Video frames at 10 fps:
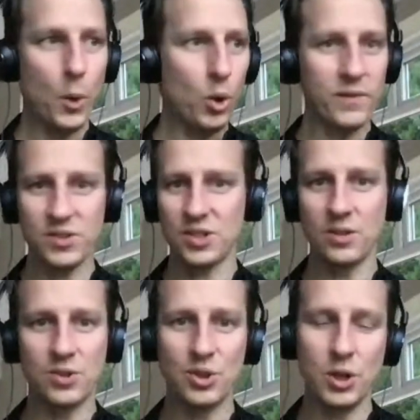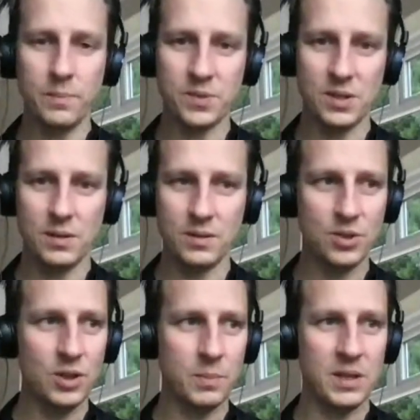all of a sudden turn
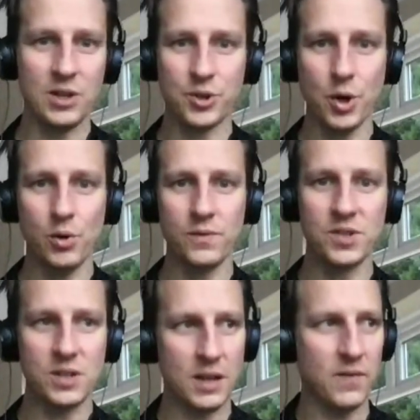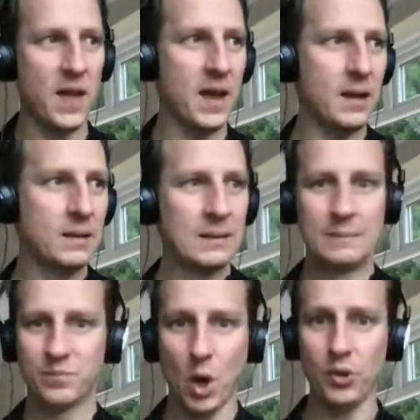up in their droves if they're
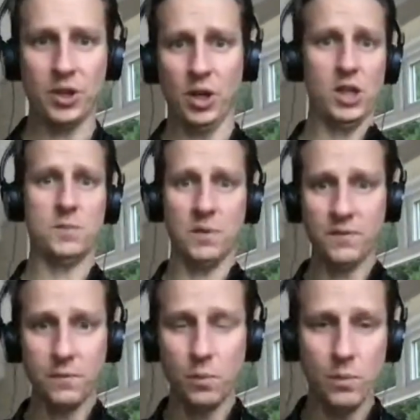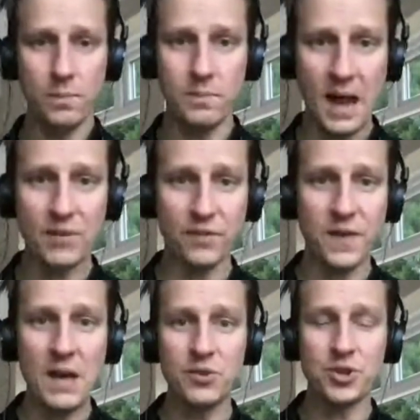on the cusp of having a
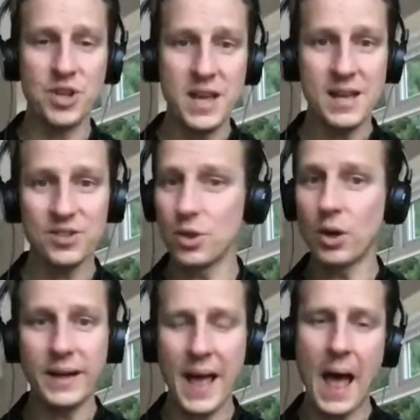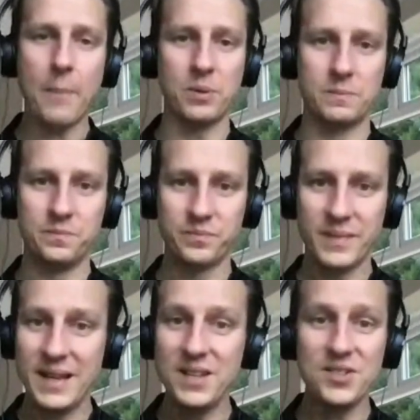500 year. It's not going to happen.
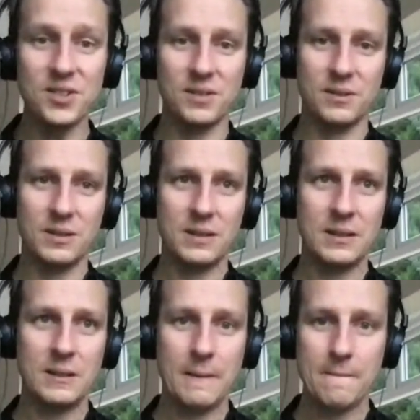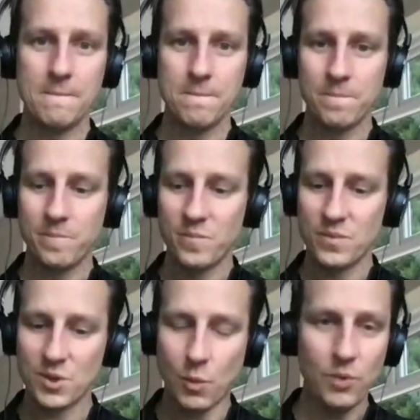It isn't.
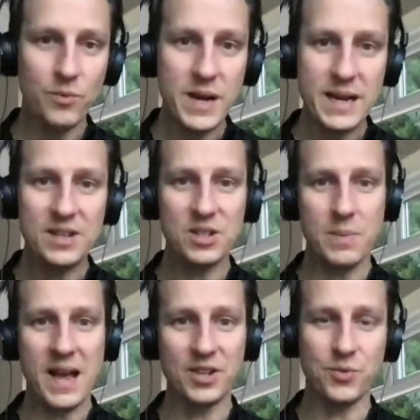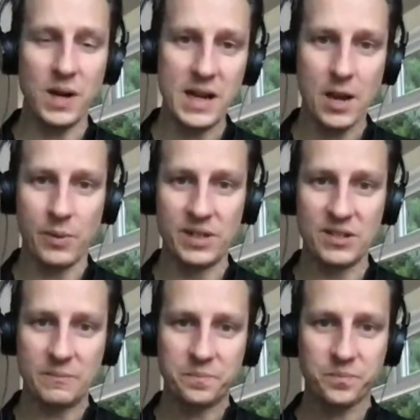So what really needs to be asked right now
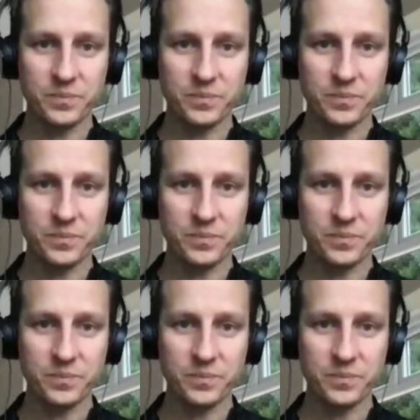is